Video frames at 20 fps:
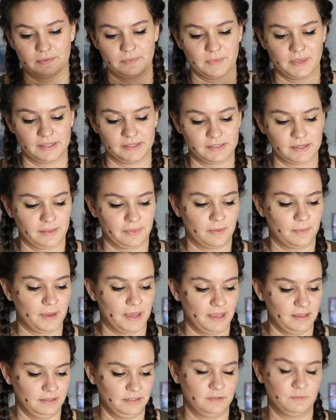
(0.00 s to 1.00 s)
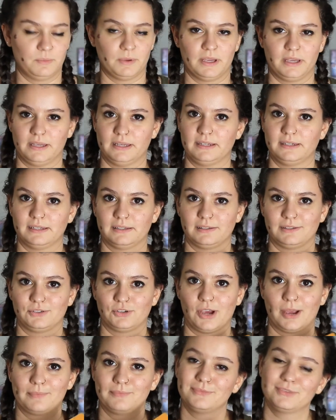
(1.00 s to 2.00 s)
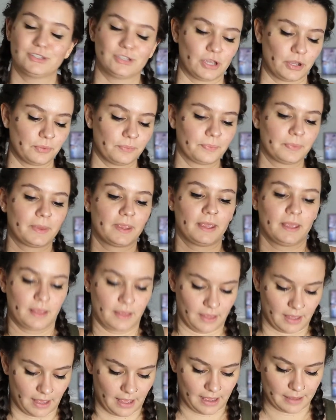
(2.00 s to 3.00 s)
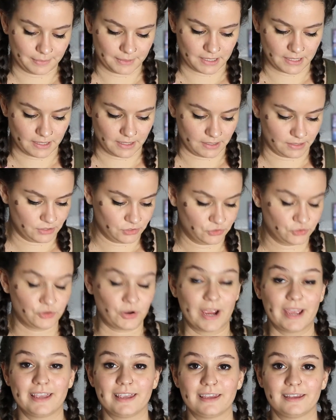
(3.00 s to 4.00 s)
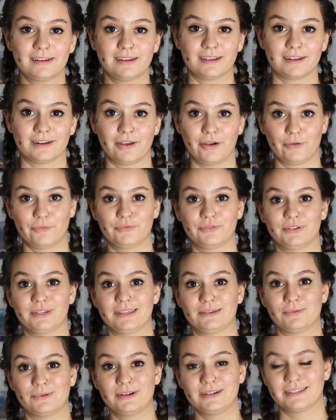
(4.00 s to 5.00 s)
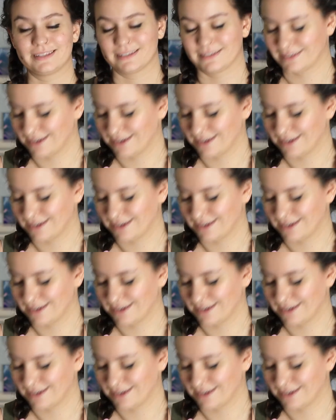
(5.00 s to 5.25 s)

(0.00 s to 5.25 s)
It's not the best, but it does the job. So I'm gonna try again, and hopefully it works this